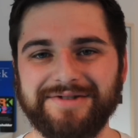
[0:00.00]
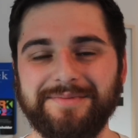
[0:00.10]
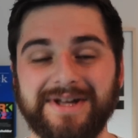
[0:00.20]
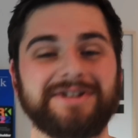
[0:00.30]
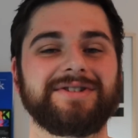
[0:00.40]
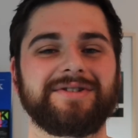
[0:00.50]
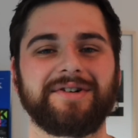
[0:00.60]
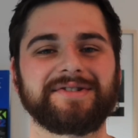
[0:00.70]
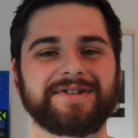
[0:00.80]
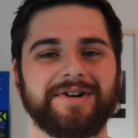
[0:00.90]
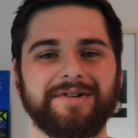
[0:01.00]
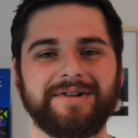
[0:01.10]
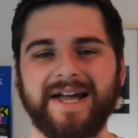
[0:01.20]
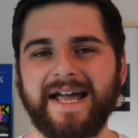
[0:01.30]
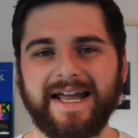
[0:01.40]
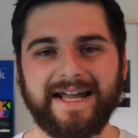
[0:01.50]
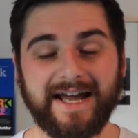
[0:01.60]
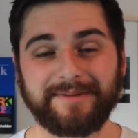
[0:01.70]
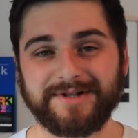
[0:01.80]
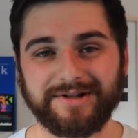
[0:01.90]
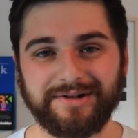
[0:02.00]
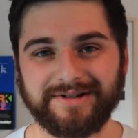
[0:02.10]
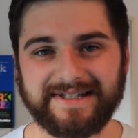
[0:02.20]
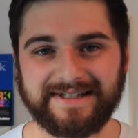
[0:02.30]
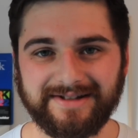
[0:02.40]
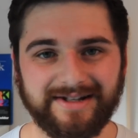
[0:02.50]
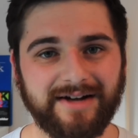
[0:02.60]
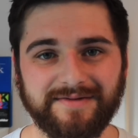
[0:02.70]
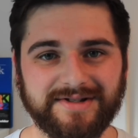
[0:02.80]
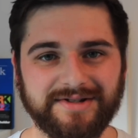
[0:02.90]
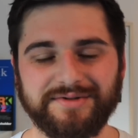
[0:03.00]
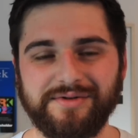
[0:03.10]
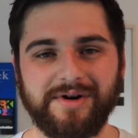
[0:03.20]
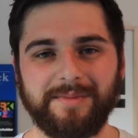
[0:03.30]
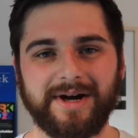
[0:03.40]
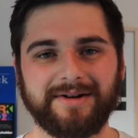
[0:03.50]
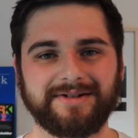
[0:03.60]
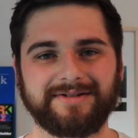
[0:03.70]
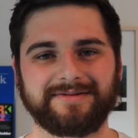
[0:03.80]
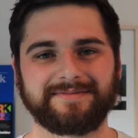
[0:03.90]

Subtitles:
to mention Costco, he absolutely loves to talk about it.